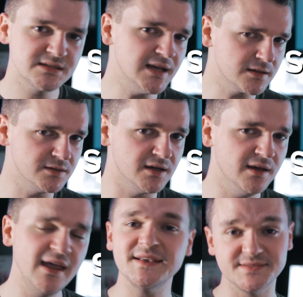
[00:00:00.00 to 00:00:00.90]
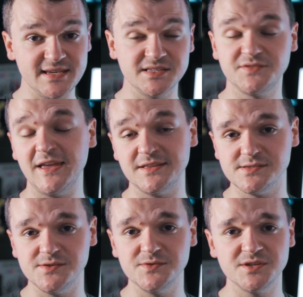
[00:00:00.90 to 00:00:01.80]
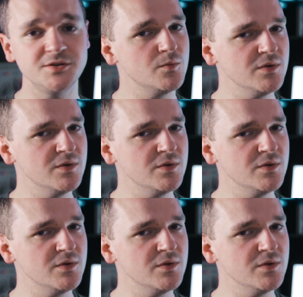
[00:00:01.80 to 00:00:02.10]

Sakuga, as these fans use it,